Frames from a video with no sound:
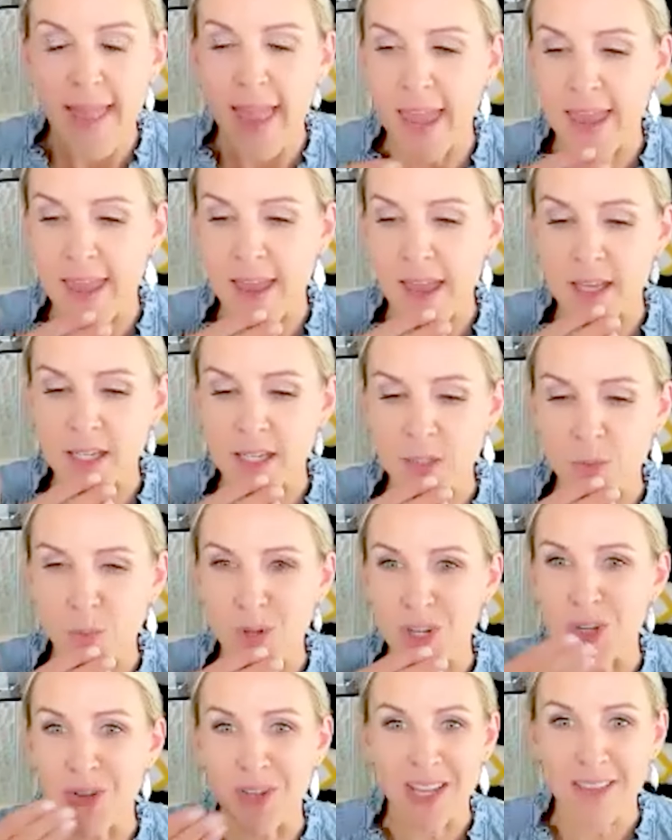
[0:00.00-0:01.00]
And
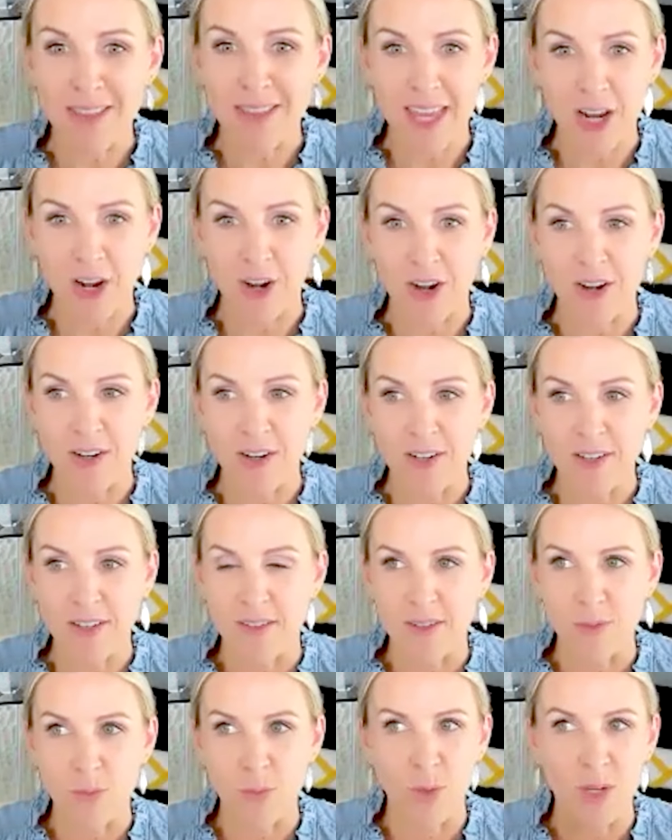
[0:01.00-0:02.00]
when you get there,
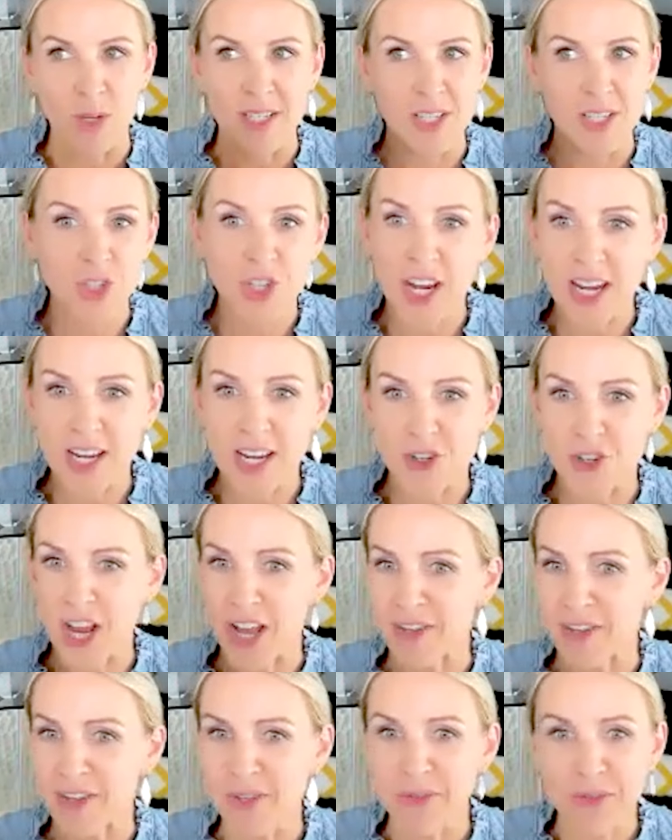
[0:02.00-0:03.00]
what does it change?
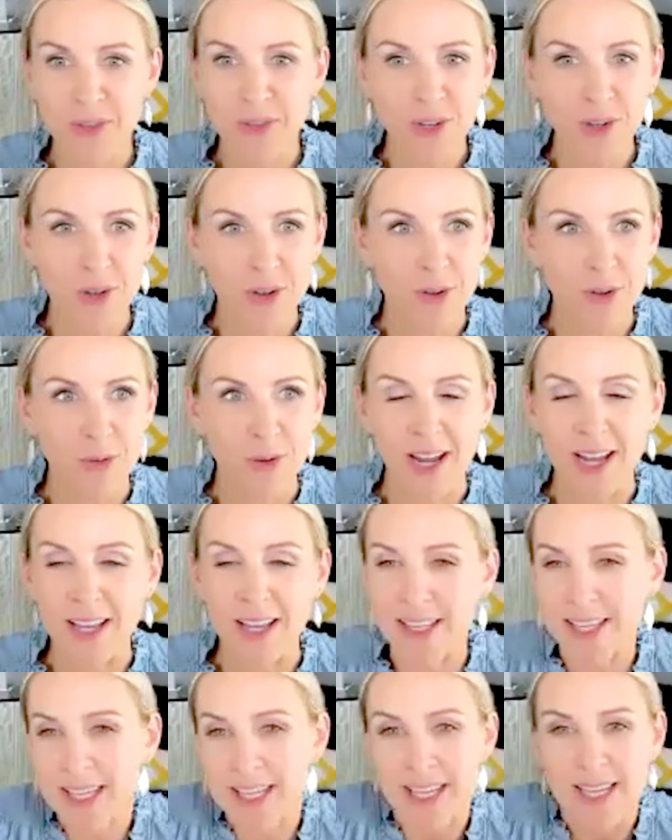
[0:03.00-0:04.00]
How does it feel, right?
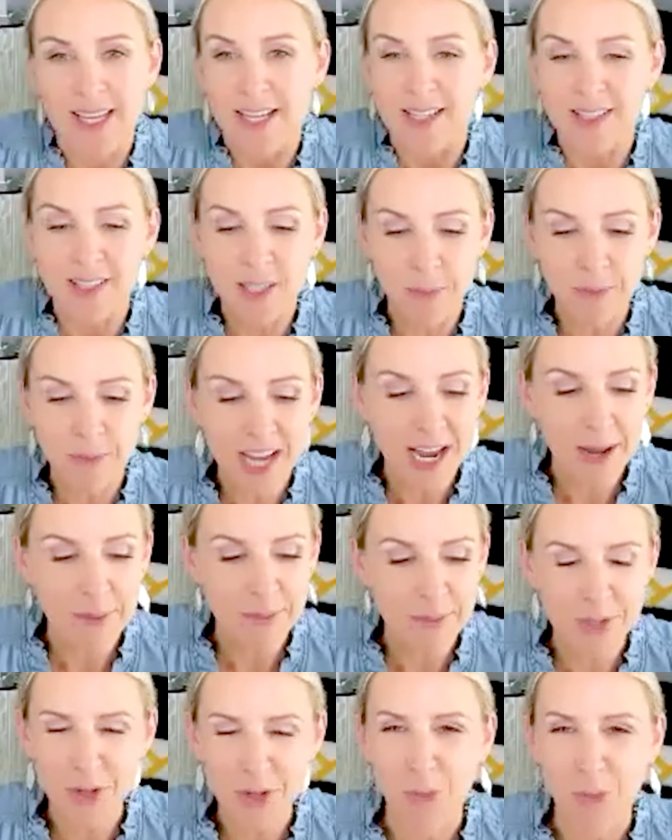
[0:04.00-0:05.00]
Like,
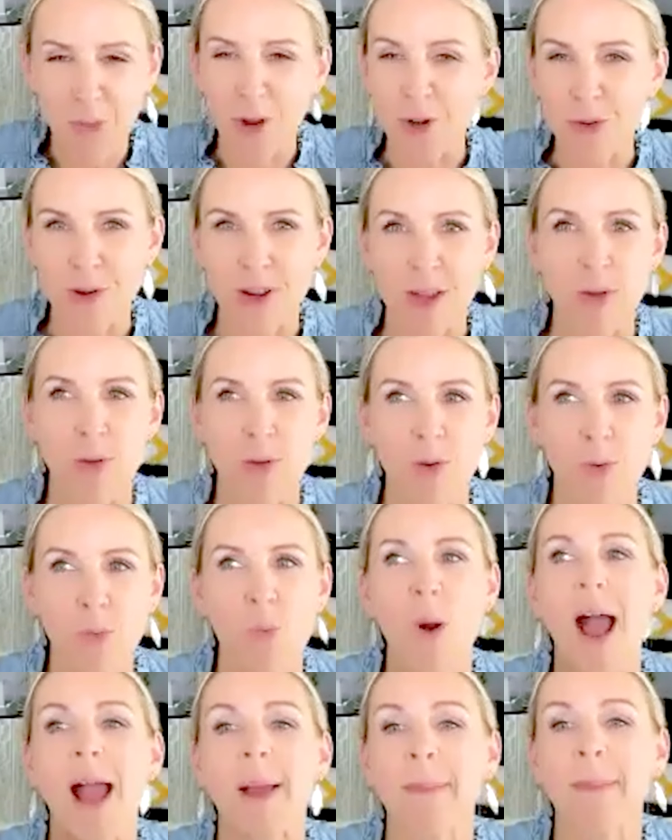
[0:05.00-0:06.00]
sometimes you're wondering,
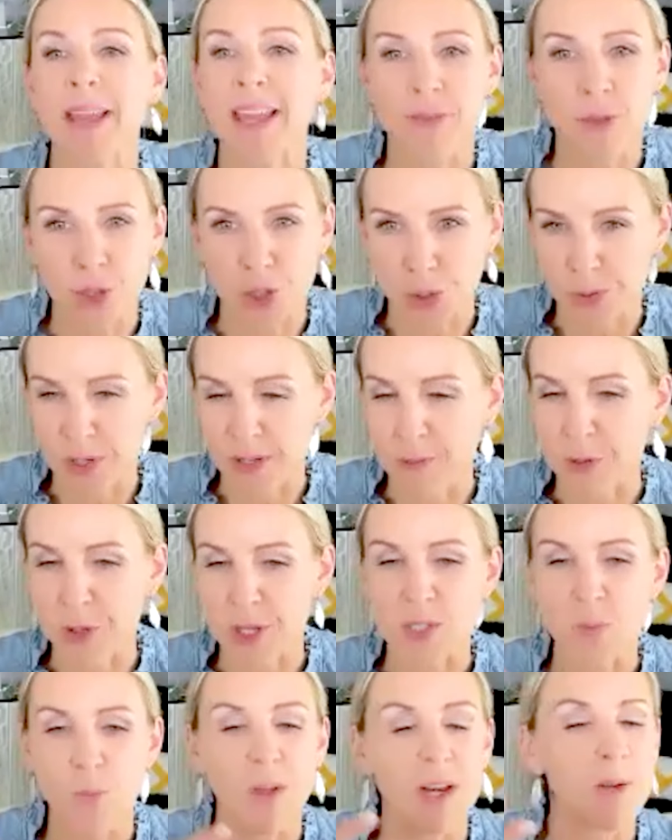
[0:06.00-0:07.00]
why am I even shooting for
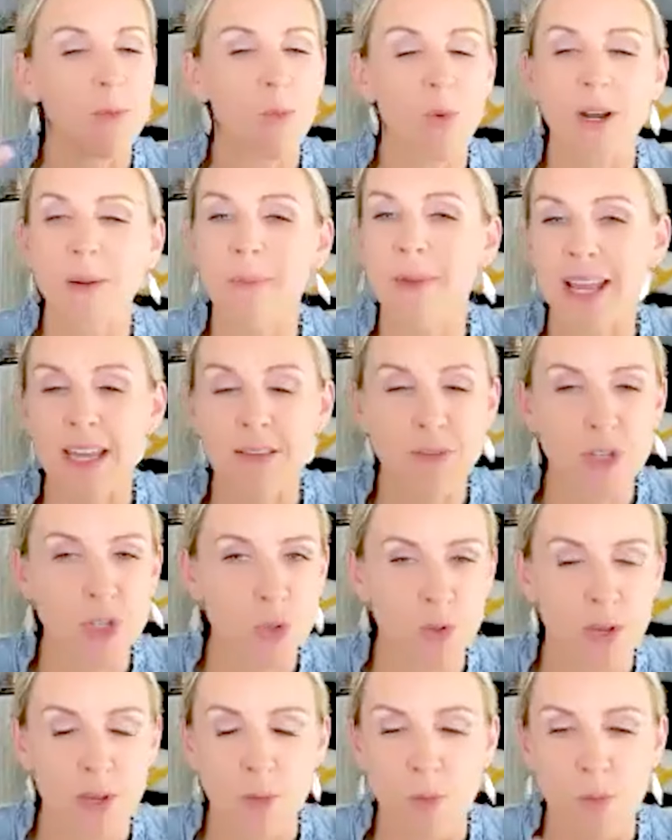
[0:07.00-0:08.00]
this? What am I even
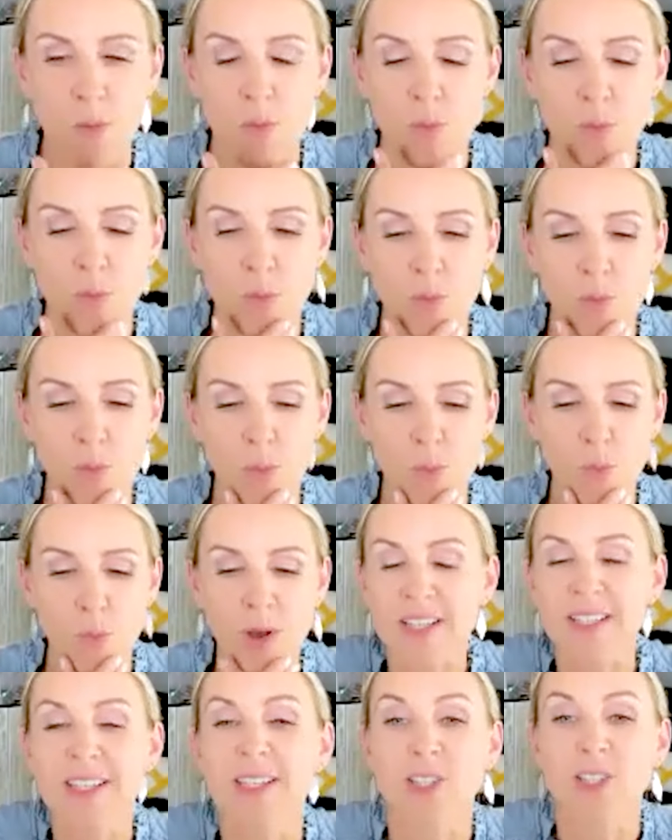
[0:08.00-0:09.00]
doing? What
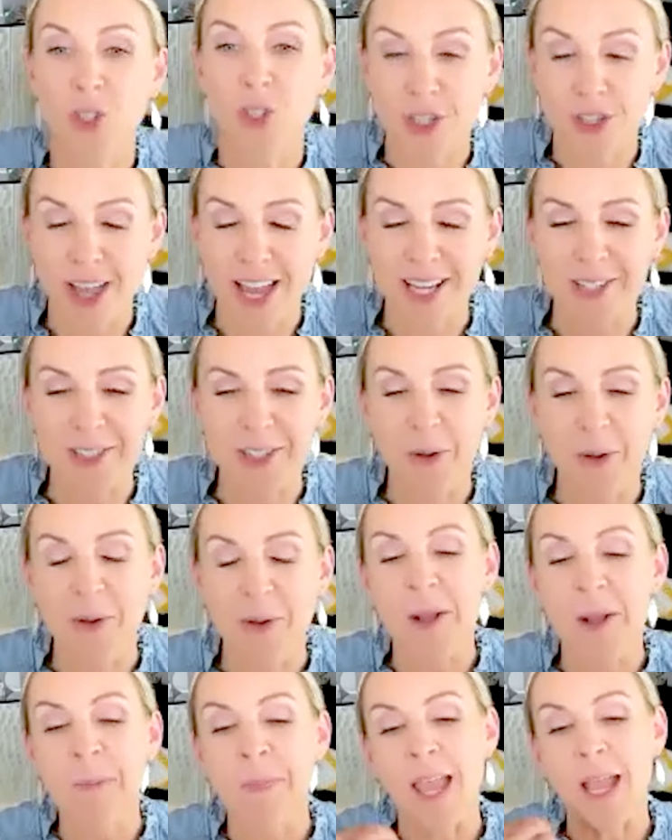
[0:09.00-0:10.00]
does this look like? So
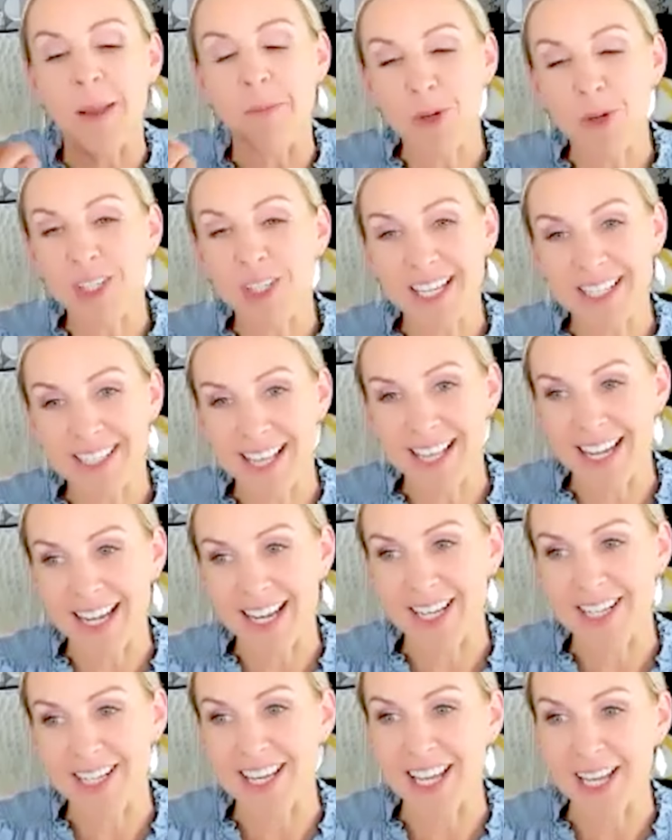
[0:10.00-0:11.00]
I'm really
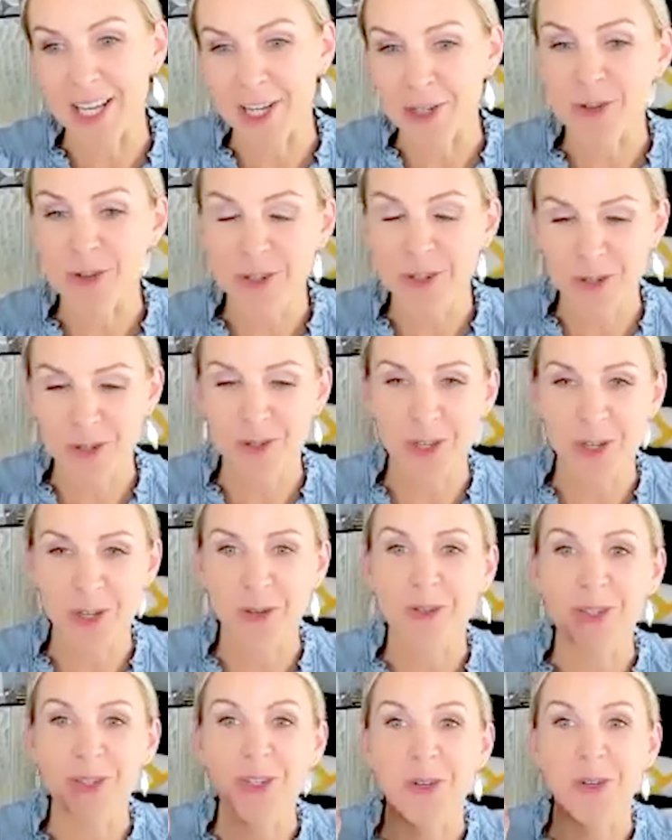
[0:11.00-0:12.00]
excited to introduce
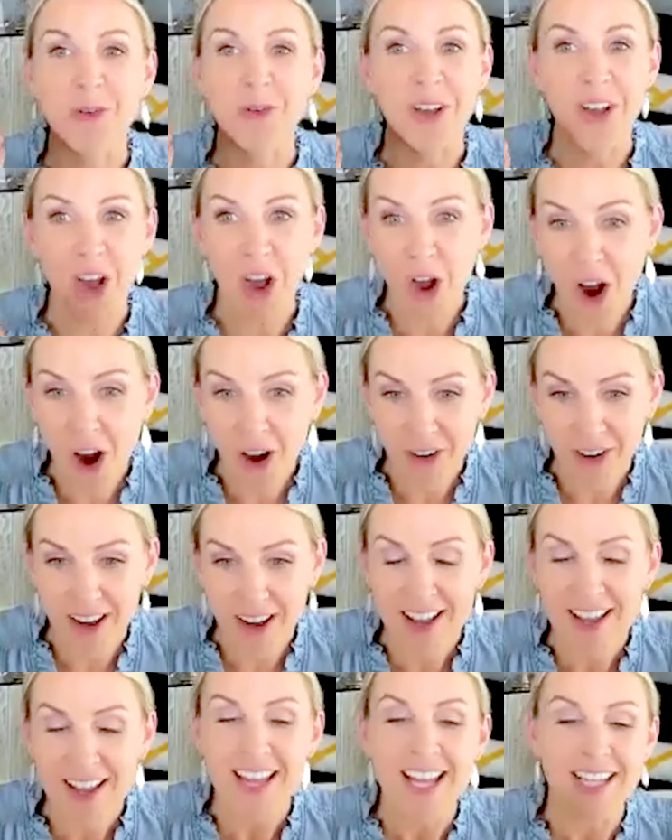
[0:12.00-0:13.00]
you to
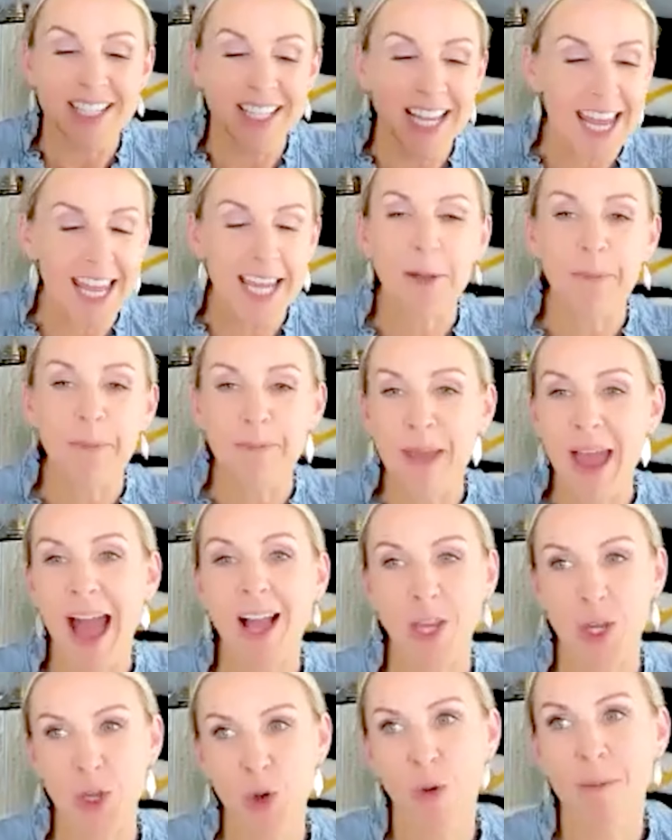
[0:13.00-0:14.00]
Kara. Take
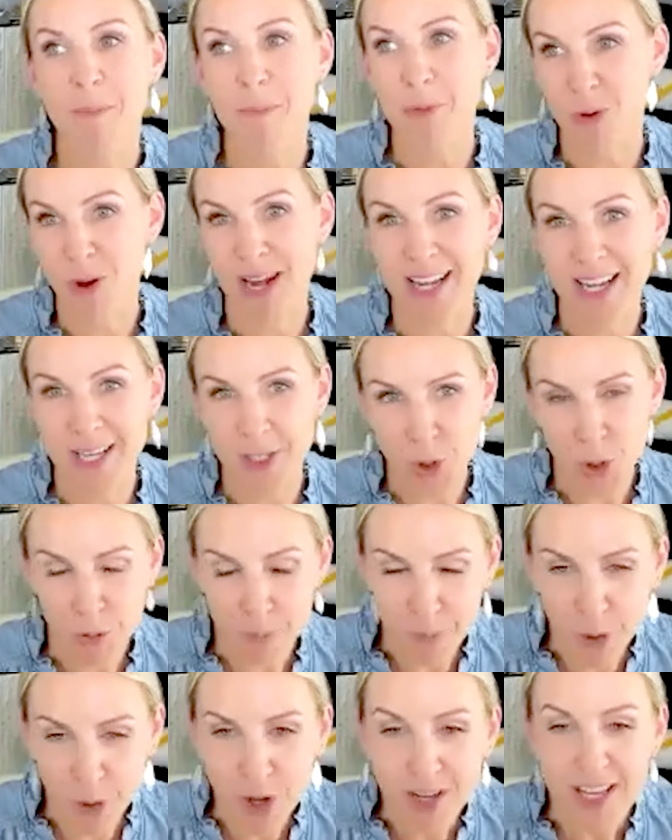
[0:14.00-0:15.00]
Back Your Brain is her
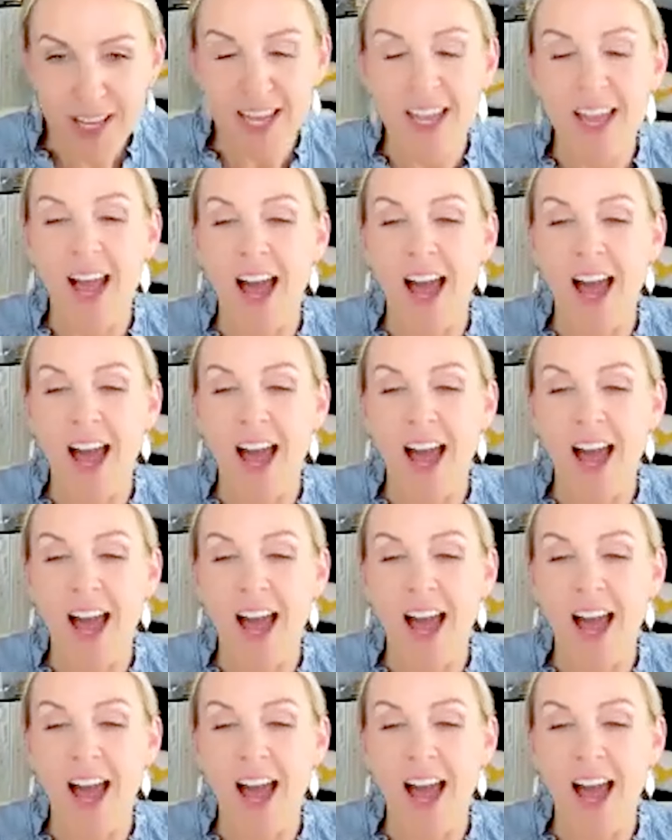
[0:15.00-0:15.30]
book.